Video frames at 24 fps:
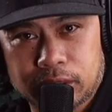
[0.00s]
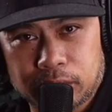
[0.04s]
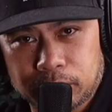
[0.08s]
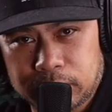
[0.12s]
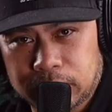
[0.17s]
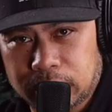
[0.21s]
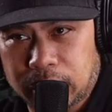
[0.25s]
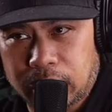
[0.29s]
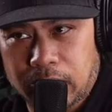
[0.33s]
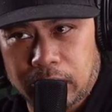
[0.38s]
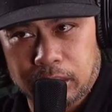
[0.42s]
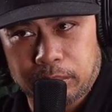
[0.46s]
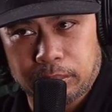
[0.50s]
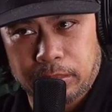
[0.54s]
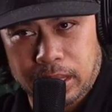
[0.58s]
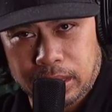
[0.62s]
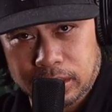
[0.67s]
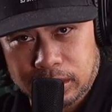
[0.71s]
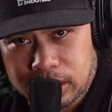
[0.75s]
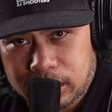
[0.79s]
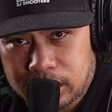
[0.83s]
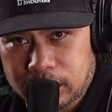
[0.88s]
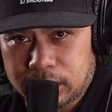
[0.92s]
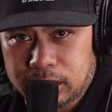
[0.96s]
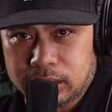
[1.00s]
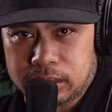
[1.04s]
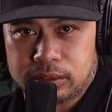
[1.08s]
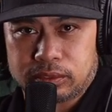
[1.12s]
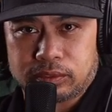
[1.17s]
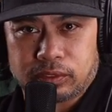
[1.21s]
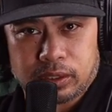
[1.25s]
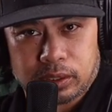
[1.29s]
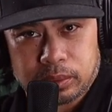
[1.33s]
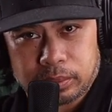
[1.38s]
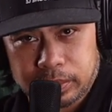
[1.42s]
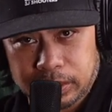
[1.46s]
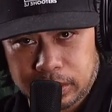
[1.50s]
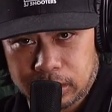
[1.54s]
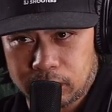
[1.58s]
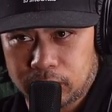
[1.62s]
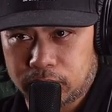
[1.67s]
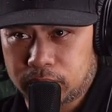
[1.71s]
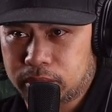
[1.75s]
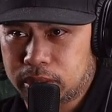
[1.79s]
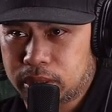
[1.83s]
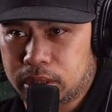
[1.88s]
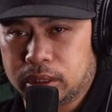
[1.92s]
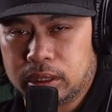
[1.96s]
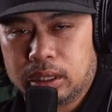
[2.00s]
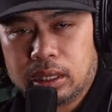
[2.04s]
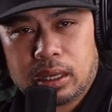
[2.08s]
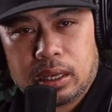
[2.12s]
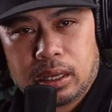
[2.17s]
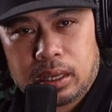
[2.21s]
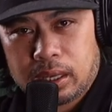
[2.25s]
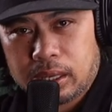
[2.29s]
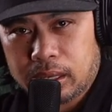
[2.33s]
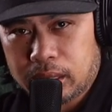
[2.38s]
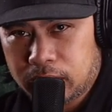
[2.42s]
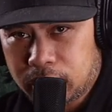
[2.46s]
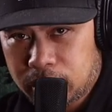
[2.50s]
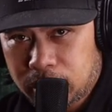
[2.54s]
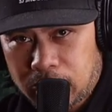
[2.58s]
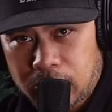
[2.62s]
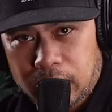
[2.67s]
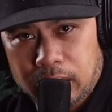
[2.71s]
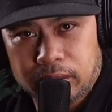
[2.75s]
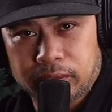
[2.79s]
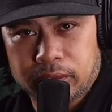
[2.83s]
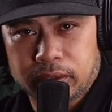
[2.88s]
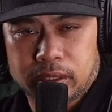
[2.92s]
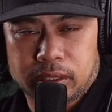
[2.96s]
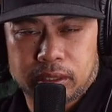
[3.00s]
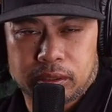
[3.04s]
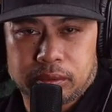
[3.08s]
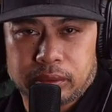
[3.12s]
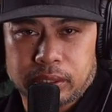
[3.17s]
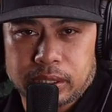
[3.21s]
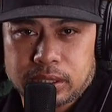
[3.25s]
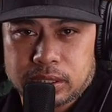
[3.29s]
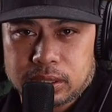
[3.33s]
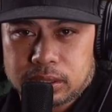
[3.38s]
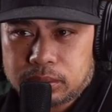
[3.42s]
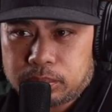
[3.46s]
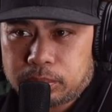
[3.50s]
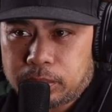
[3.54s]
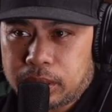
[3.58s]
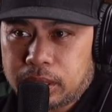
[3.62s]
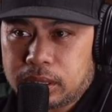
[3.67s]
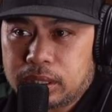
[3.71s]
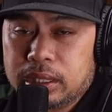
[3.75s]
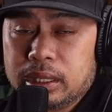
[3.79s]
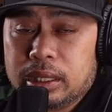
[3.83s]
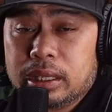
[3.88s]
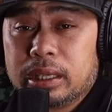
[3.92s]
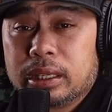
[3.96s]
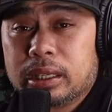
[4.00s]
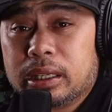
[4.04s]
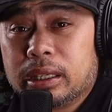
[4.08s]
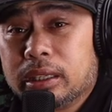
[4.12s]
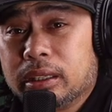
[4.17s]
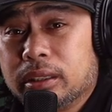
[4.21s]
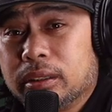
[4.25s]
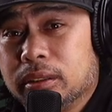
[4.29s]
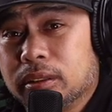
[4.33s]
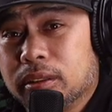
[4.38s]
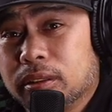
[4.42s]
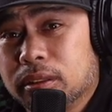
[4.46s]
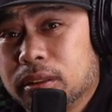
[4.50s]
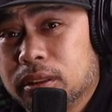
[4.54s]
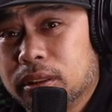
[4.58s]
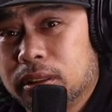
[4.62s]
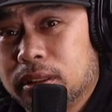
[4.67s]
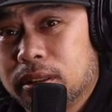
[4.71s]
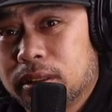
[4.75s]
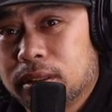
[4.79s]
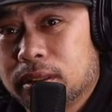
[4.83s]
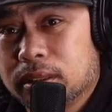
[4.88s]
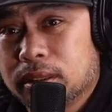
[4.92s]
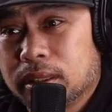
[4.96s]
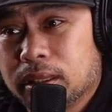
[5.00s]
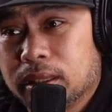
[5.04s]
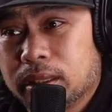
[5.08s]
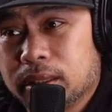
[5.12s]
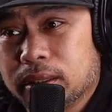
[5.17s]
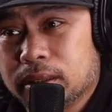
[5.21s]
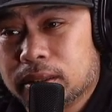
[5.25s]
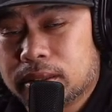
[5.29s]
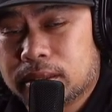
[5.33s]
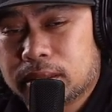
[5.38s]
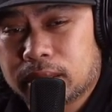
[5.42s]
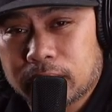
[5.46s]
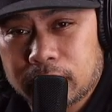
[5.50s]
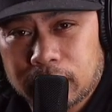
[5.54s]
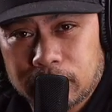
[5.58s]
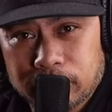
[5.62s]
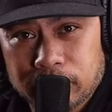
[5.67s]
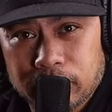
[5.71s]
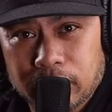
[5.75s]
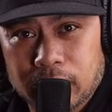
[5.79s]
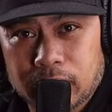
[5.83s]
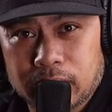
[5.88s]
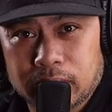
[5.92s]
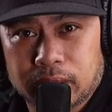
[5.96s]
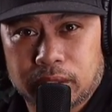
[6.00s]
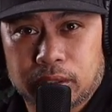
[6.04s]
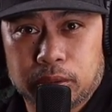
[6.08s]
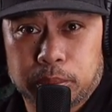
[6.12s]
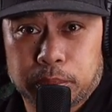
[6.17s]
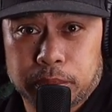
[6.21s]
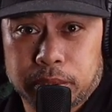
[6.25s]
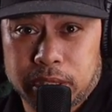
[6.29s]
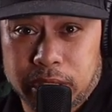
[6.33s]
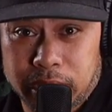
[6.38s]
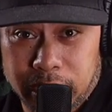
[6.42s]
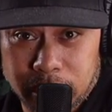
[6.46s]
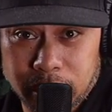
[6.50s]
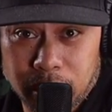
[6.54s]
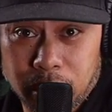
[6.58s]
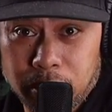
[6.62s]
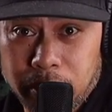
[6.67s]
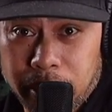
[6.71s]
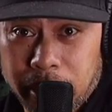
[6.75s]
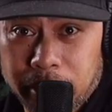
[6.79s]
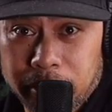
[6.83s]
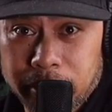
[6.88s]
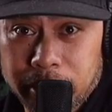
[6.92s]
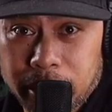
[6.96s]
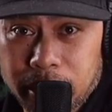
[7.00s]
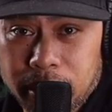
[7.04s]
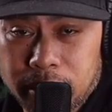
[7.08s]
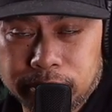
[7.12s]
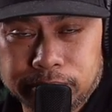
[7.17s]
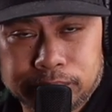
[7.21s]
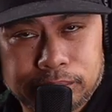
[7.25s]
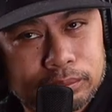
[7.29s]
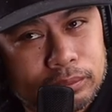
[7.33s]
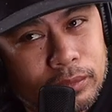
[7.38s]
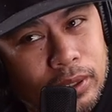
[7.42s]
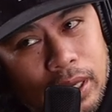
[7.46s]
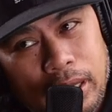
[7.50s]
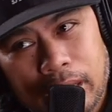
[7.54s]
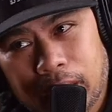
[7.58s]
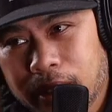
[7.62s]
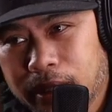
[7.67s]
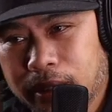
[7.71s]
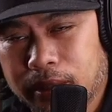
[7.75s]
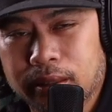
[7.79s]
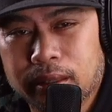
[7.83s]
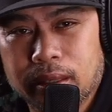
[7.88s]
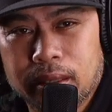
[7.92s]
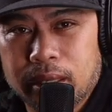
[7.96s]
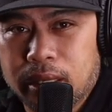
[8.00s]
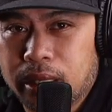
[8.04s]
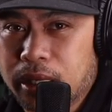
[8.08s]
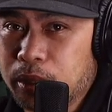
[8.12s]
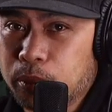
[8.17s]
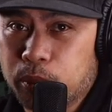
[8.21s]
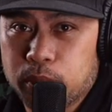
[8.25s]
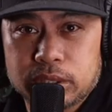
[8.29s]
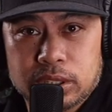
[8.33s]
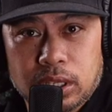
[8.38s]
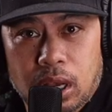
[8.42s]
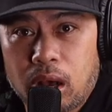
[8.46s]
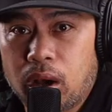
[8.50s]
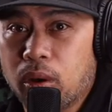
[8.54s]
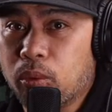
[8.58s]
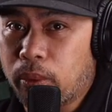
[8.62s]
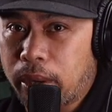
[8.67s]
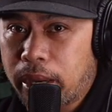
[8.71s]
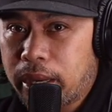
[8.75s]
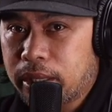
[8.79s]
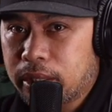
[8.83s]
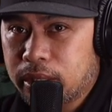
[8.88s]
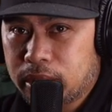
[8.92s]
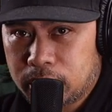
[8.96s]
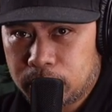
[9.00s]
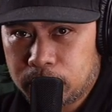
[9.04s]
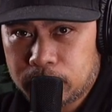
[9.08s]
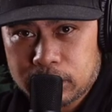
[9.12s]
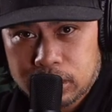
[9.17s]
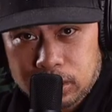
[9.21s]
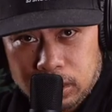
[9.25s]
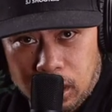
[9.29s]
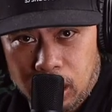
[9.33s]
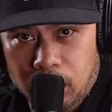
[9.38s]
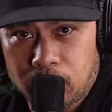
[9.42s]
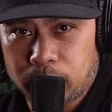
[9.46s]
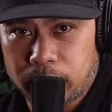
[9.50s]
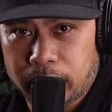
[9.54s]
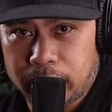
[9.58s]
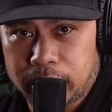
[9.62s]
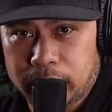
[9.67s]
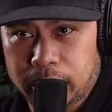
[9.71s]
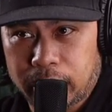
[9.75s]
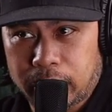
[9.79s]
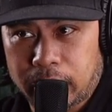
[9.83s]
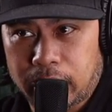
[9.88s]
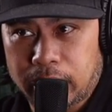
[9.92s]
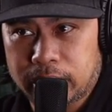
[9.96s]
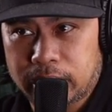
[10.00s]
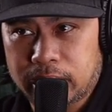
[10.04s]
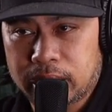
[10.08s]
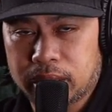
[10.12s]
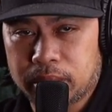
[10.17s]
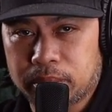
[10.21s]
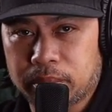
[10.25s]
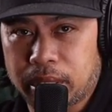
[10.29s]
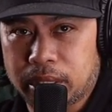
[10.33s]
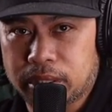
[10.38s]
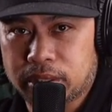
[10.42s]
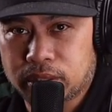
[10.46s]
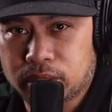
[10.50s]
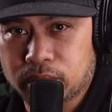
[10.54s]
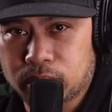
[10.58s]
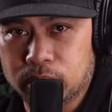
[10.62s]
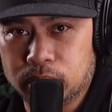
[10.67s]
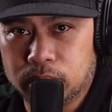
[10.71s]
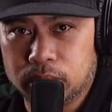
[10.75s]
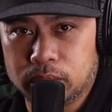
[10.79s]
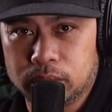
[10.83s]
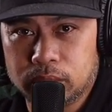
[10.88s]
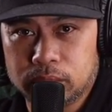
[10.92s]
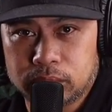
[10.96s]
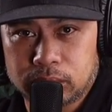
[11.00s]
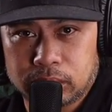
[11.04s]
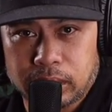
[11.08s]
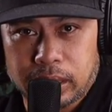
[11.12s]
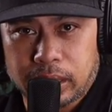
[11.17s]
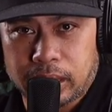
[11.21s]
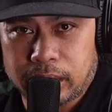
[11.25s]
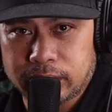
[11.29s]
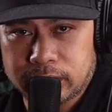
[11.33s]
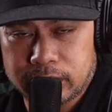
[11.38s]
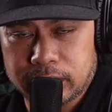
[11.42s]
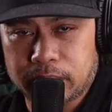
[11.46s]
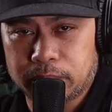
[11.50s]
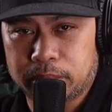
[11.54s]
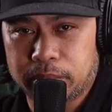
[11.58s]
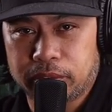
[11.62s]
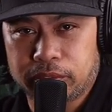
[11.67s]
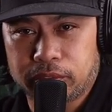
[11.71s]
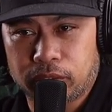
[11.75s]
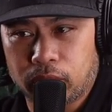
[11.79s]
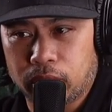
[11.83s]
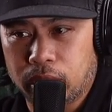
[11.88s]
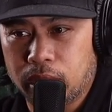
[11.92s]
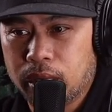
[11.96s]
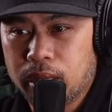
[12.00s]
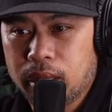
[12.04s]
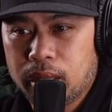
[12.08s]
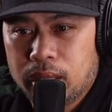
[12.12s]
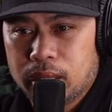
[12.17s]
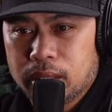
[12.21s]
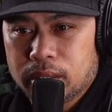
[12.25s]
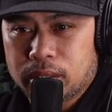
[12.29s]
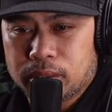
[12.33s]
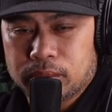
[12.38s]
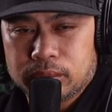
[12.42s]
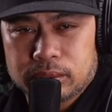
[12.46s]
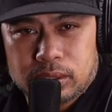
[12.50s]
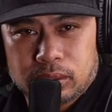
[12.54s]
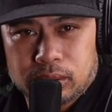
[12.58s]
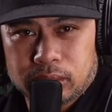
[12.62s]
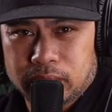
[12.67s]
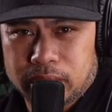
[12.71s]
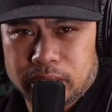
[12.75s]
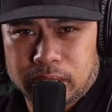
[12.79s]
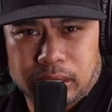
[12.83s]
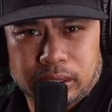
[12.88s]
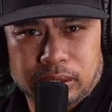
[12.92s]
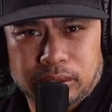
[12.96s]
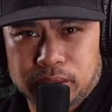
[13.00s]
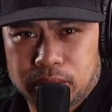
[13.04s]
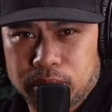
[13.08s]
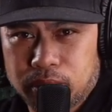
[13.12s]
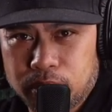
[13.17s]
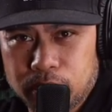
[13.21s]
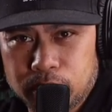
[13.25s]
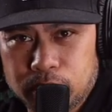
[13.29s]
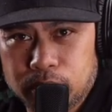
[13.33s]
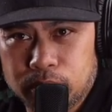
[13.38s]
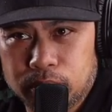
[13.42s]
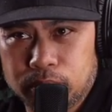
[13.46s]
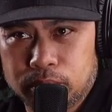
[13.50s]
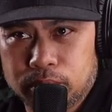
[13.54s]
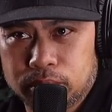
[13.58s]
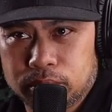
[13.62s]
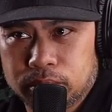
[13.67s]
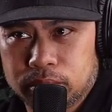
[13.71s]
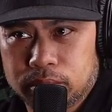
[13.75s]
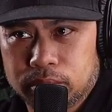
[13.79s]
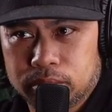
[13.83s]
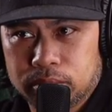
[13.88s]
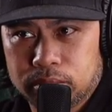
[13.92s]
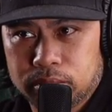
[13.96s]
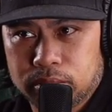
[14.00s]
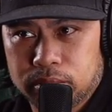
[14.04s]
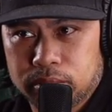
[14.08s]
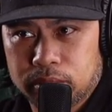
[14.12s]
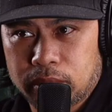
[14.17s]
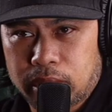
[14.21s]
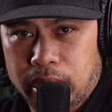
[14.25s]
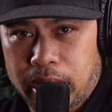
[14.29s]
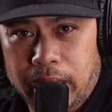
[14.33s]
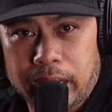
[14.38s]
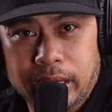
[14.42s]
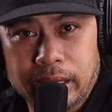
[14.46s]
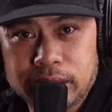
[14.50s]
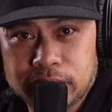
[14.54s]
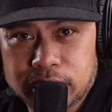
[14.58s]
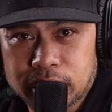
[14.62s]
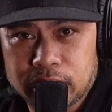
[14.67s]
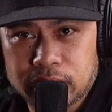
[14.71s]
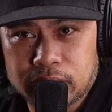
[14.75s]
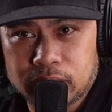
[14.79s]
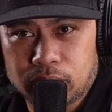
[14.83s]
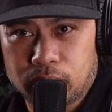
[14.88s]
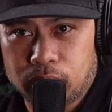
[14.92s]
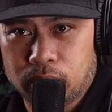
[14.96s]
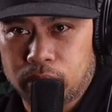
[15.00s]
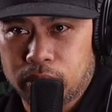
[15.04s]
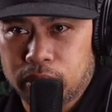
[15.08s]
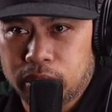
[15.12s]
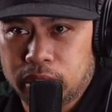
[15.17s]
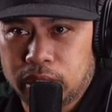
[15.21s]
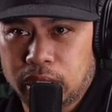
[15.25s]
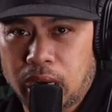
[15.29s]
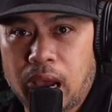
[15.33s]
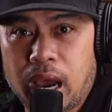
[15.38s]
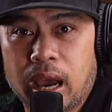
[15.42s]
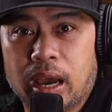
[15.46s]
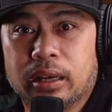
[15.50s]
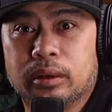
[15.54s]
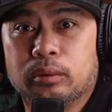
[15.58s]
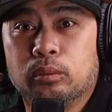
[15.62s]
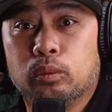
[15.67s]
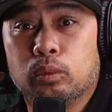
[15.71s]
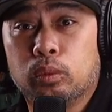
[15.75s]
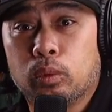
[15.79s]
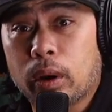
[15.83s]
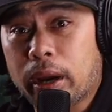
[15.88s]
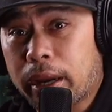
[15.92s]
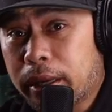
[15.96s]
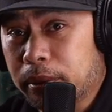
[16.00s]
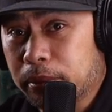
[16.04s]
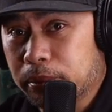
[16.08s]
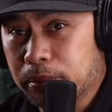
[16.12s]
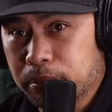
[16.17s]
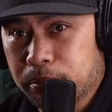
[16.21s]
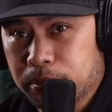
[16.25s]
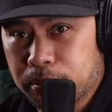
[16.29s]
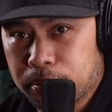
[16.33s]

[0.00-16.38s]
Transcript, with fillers: There was a lot of Mexicans, Filipinos, and, and a lot of other races. But in in Sunnyvale and Cupertino area, man, it was all white. It was all white. Like I think in my school, like I said before, there was only like two Asian or non-white